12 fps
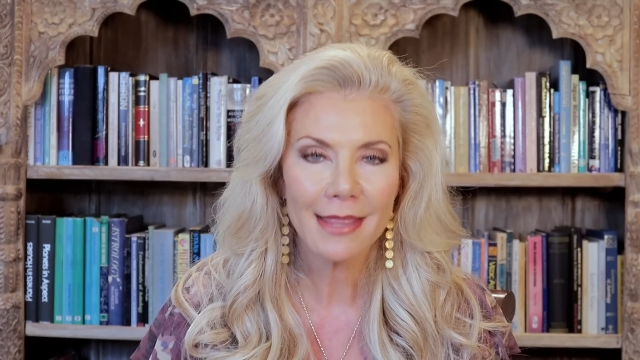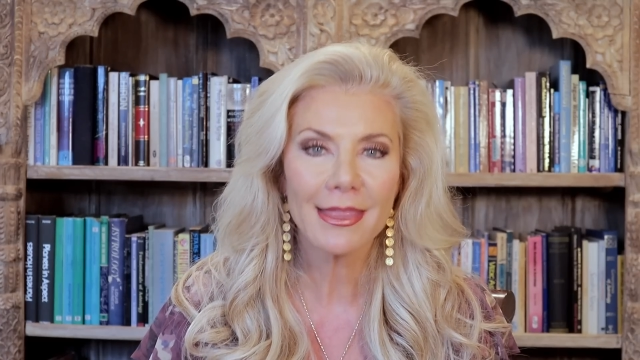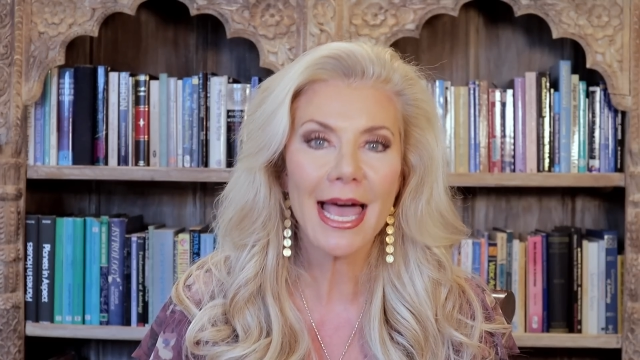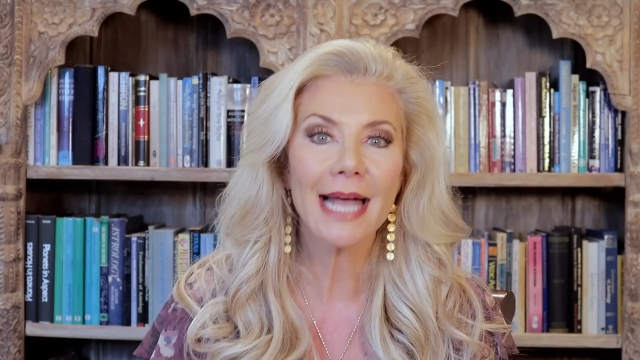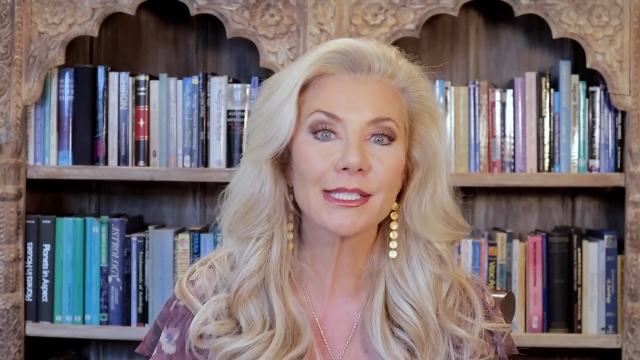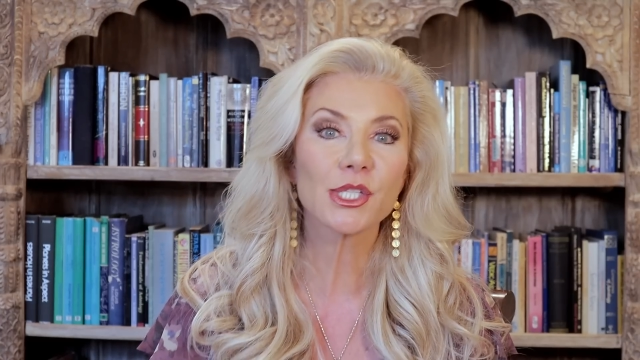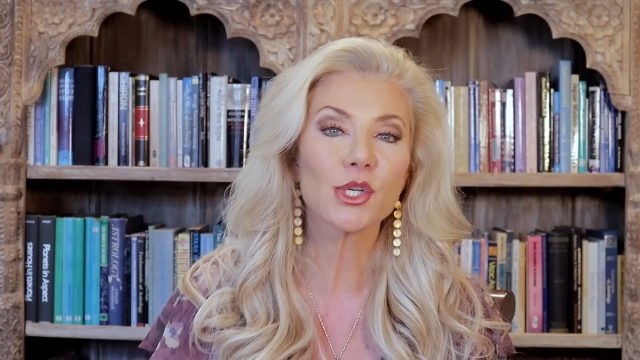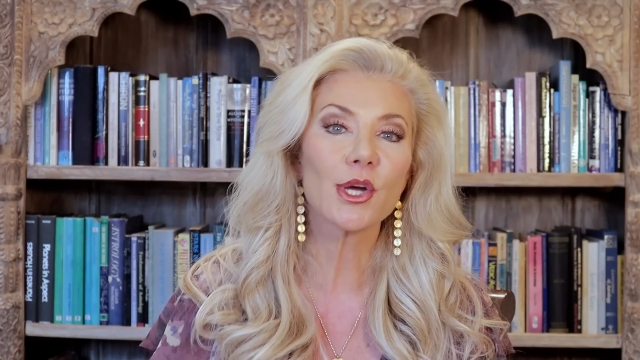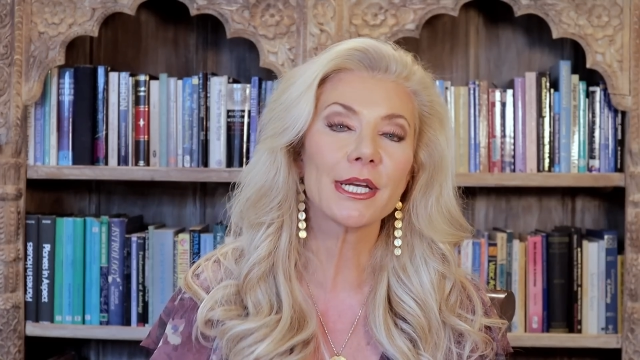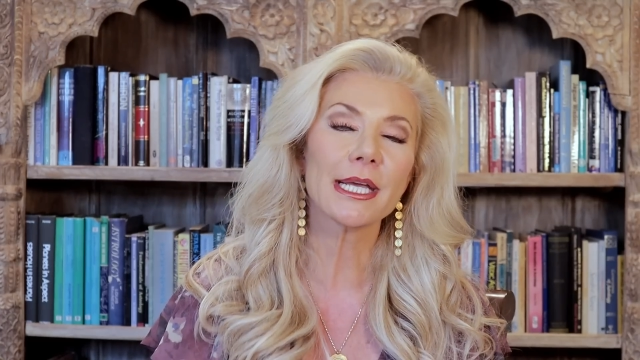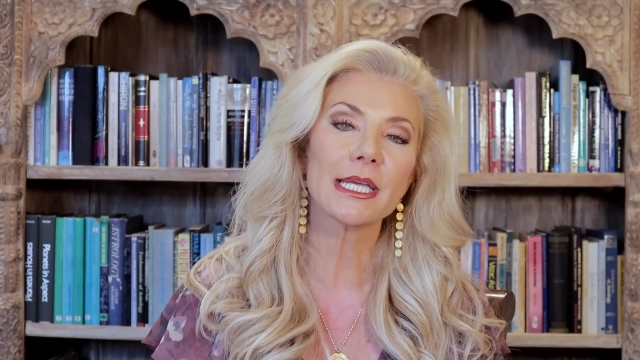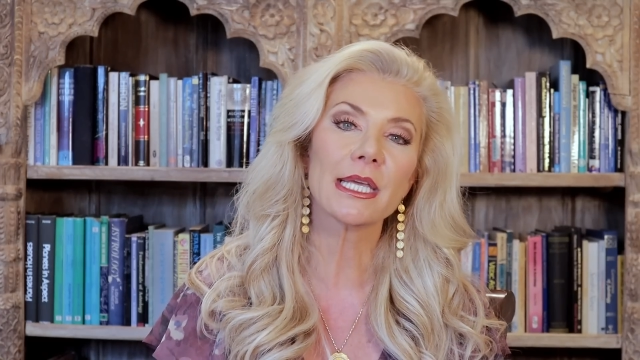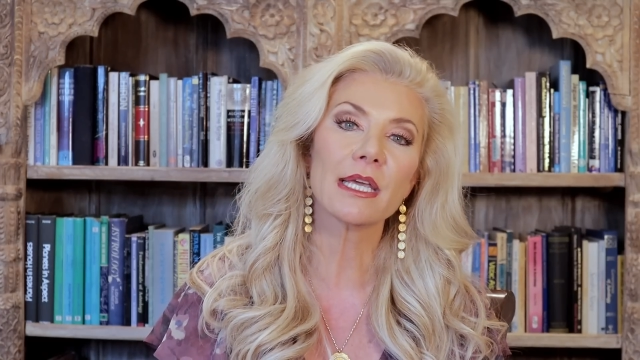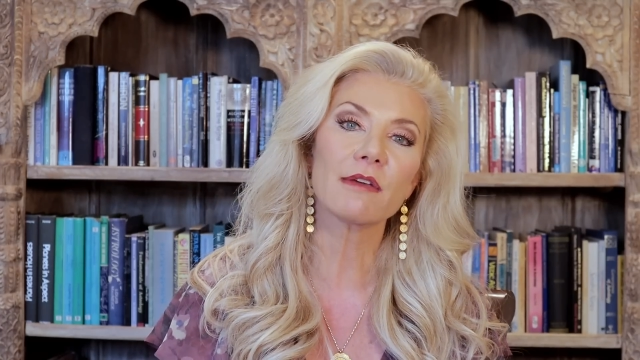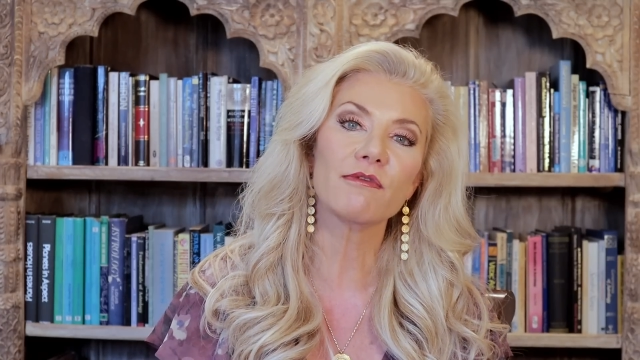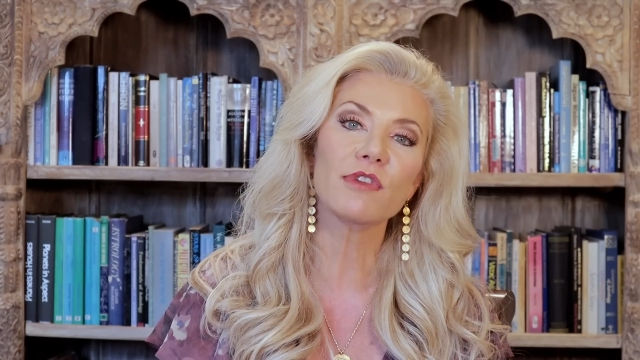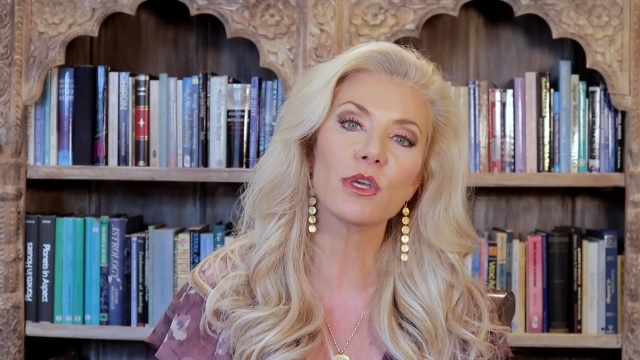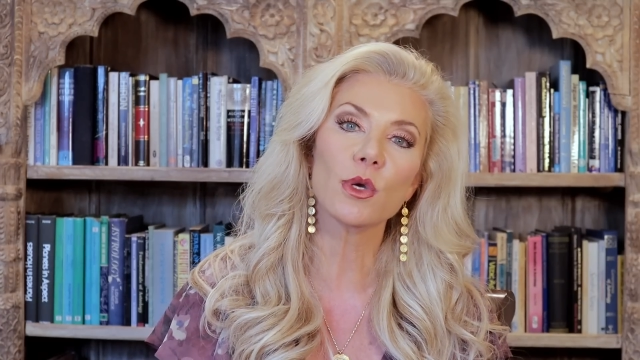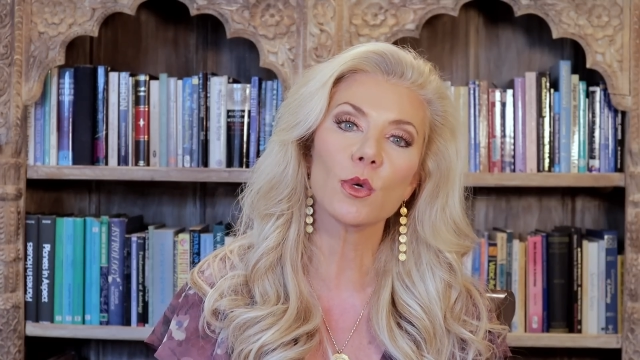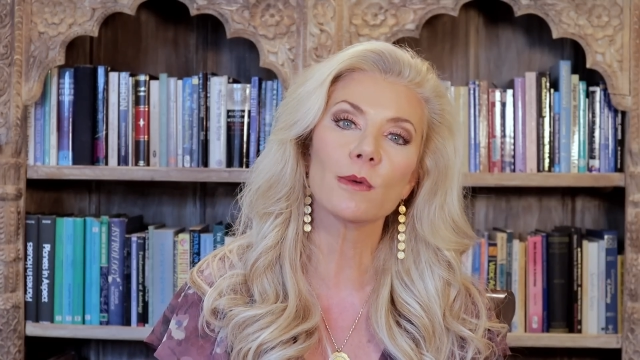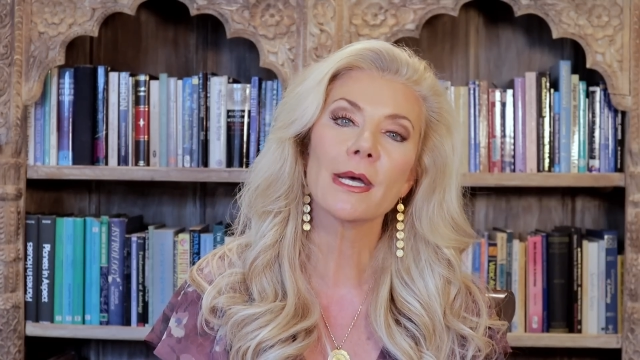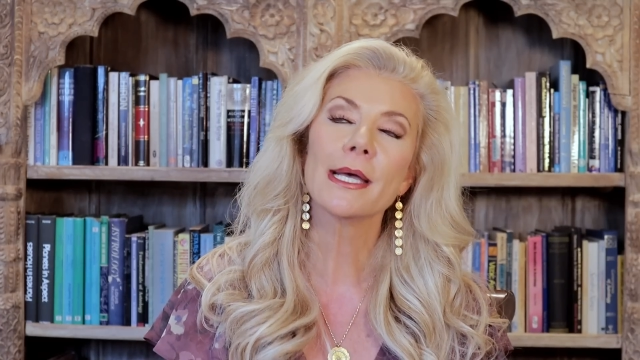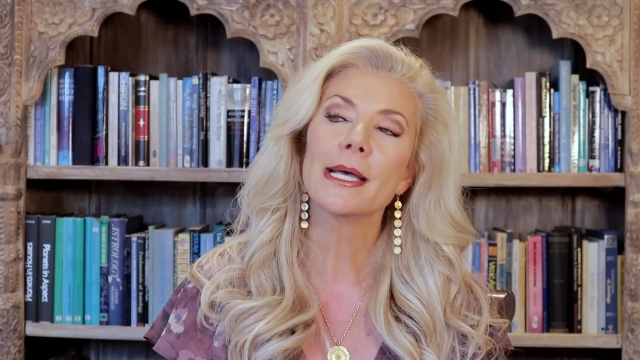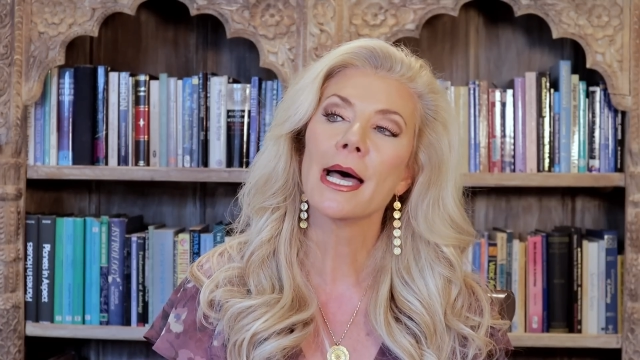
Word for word: That's going to give you